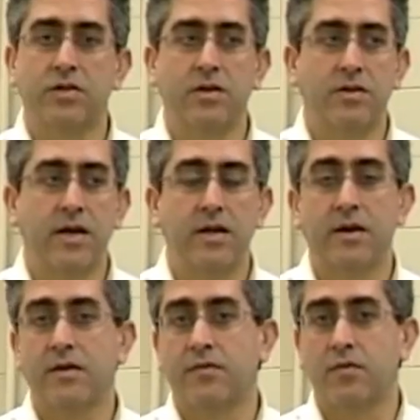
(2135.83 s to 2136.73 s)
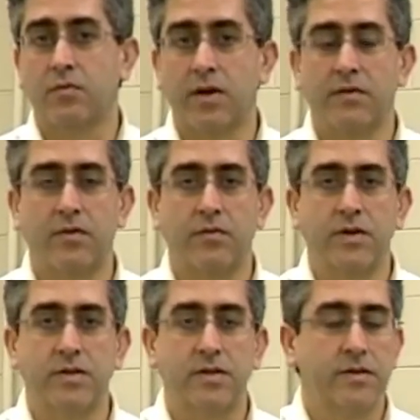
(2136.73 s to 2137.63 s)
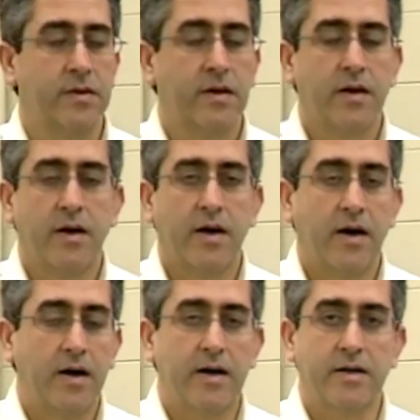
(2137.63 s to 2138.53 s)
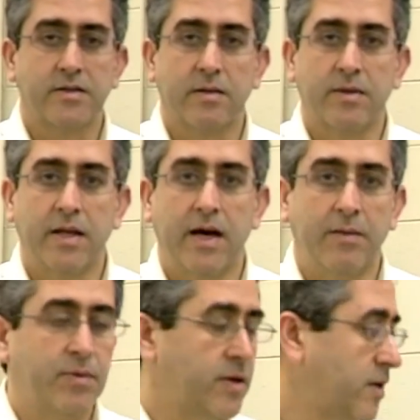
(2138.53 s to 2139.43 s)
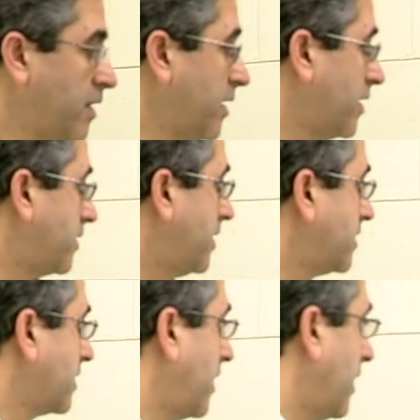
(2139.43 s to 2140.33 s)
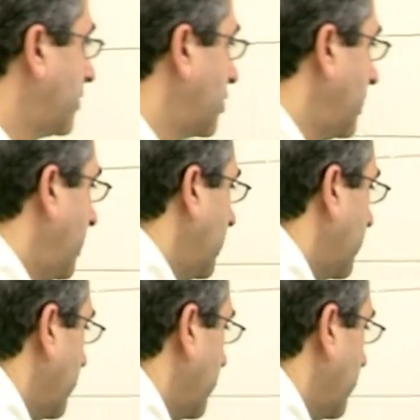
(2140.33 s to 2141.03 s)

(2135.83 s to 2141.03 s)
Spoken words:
in the data for whatever reason, something happened, there is an option here